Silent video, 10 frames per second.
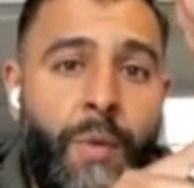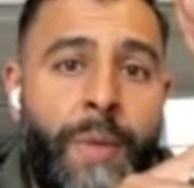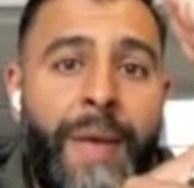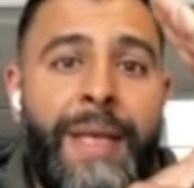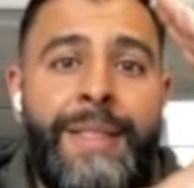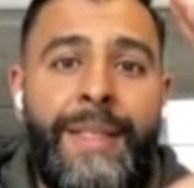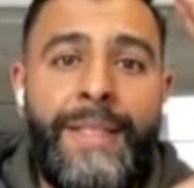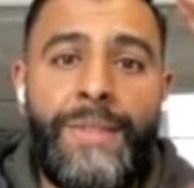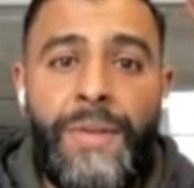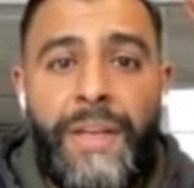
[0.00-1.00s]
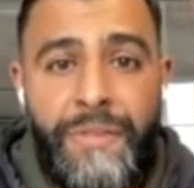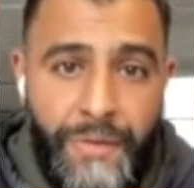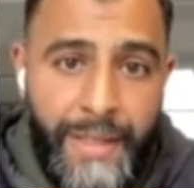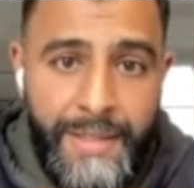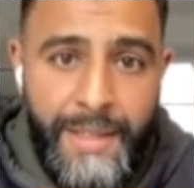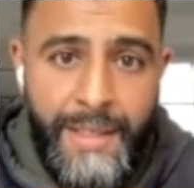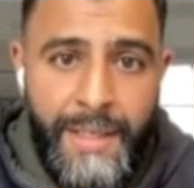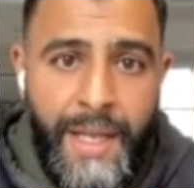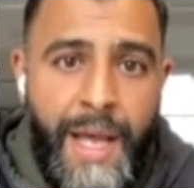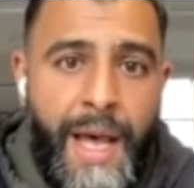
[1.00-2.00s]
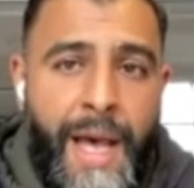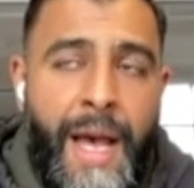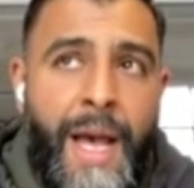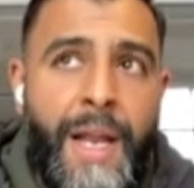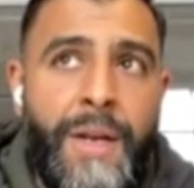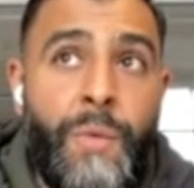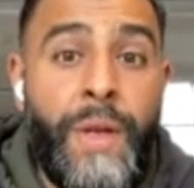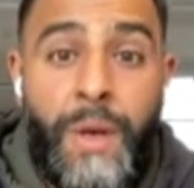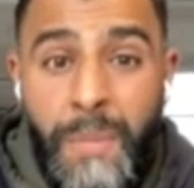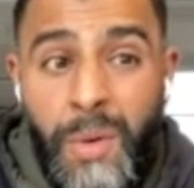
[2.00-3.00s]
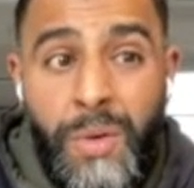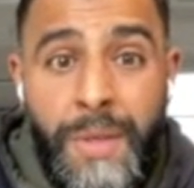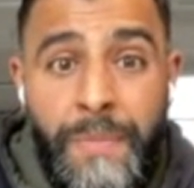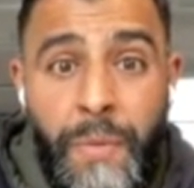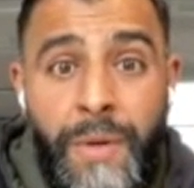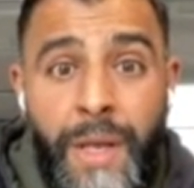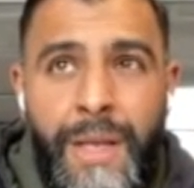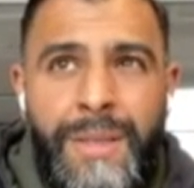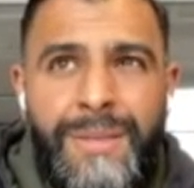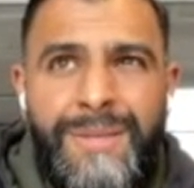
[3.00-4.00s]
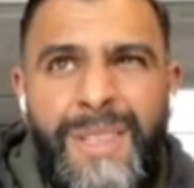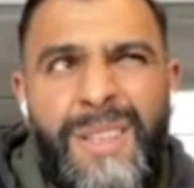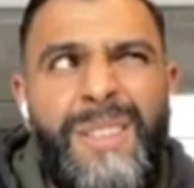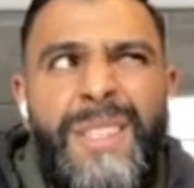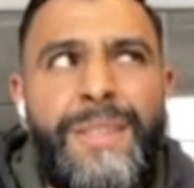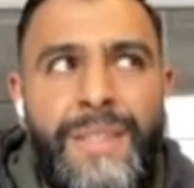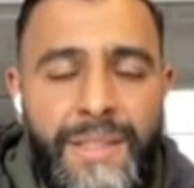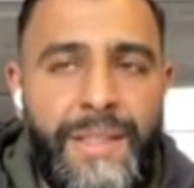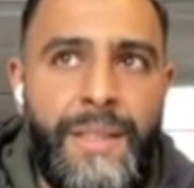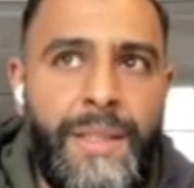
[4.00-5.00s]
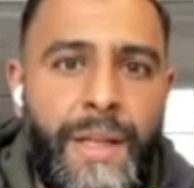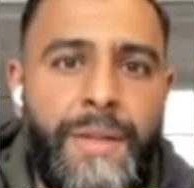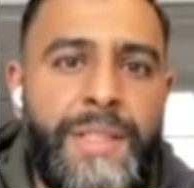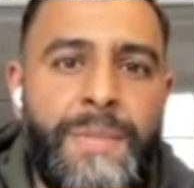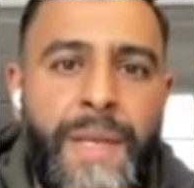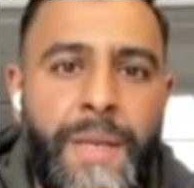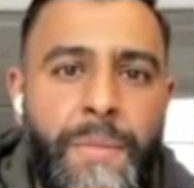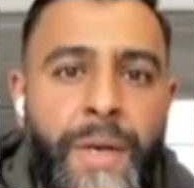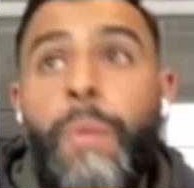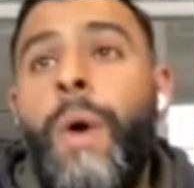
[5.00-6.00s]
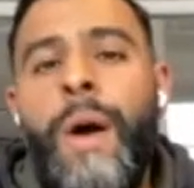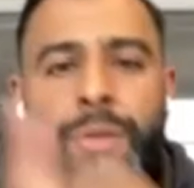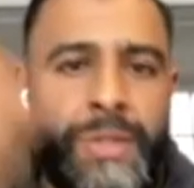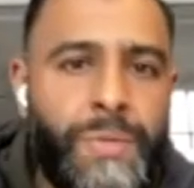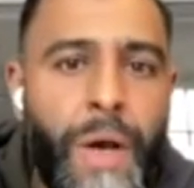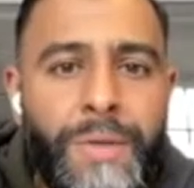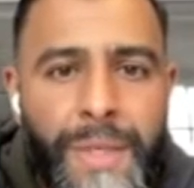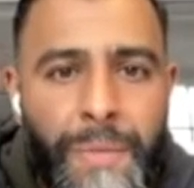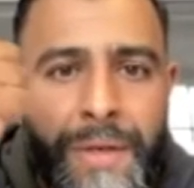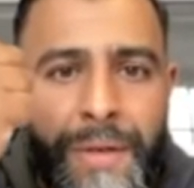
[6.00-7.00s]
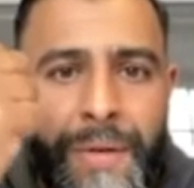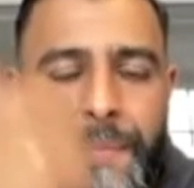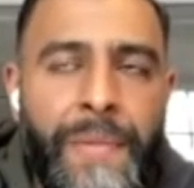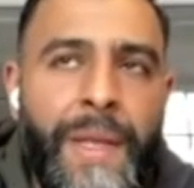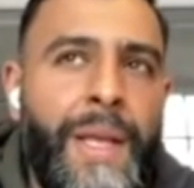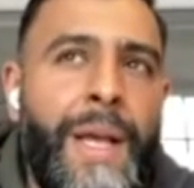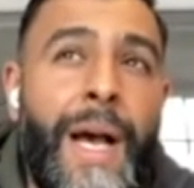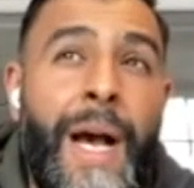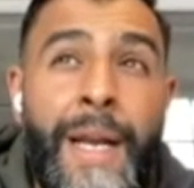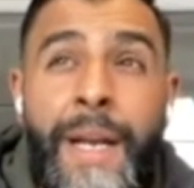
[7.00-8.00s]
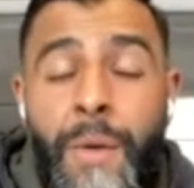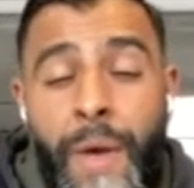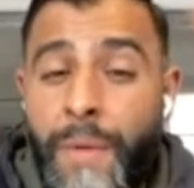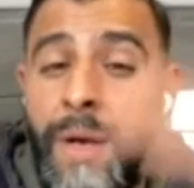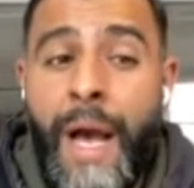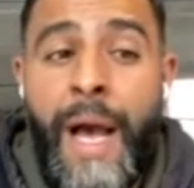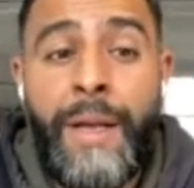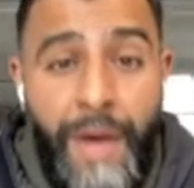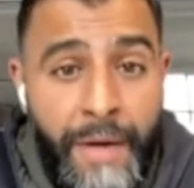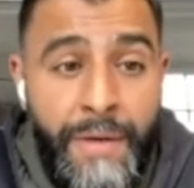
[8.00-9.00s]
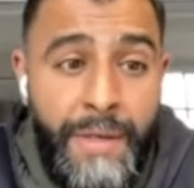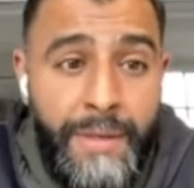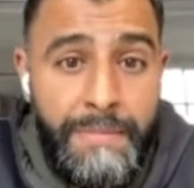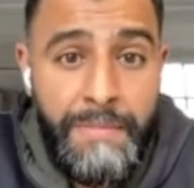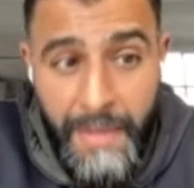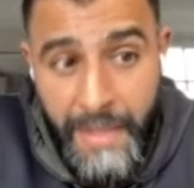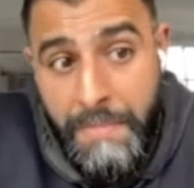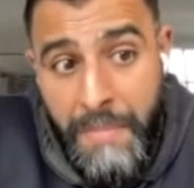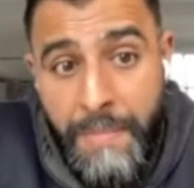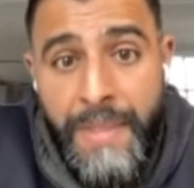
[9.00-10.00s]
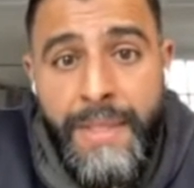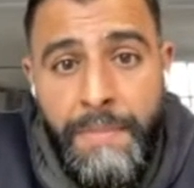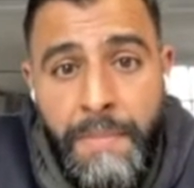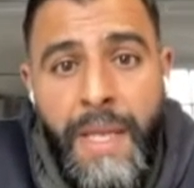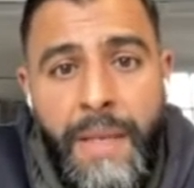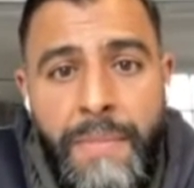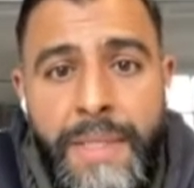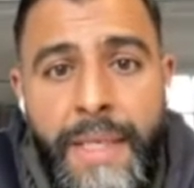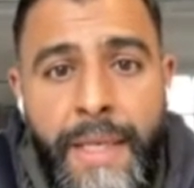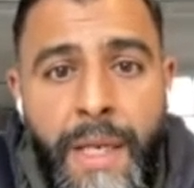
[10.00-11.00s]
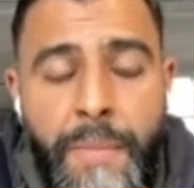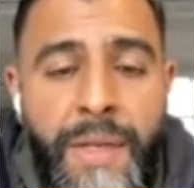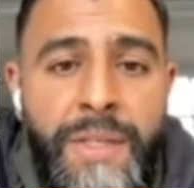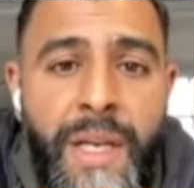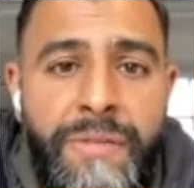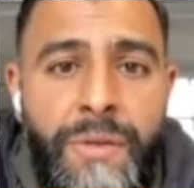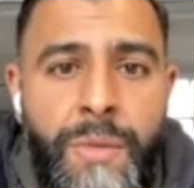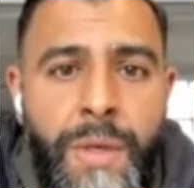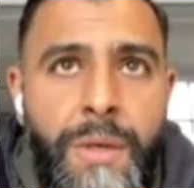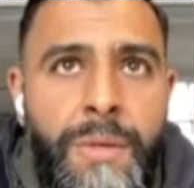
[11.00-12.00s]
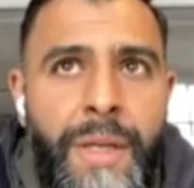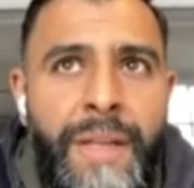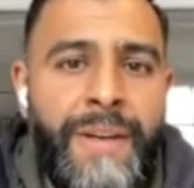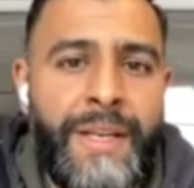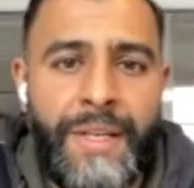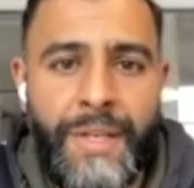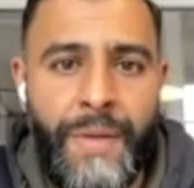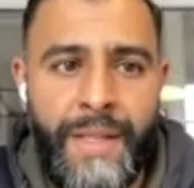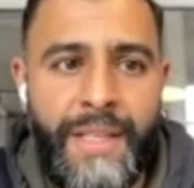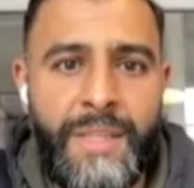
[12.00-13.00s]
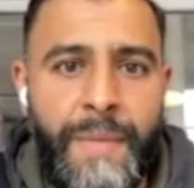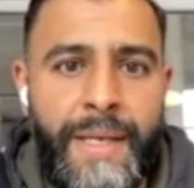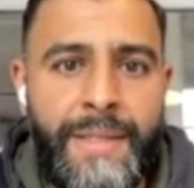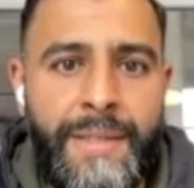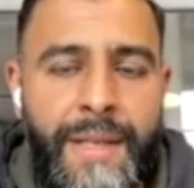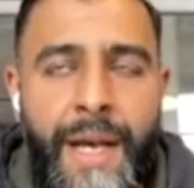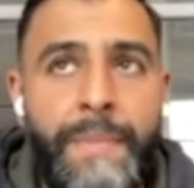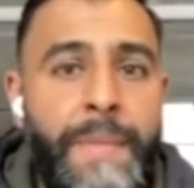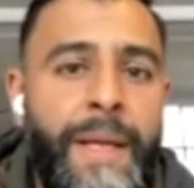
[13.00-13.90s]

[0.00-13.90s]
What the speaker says: We basically took it for granted and we got bored. We were like, oh, this is easy. This is making money. What else can we do? And in a way, I got arrogant. me in particular, because I thought, well, if I can do it in this space, I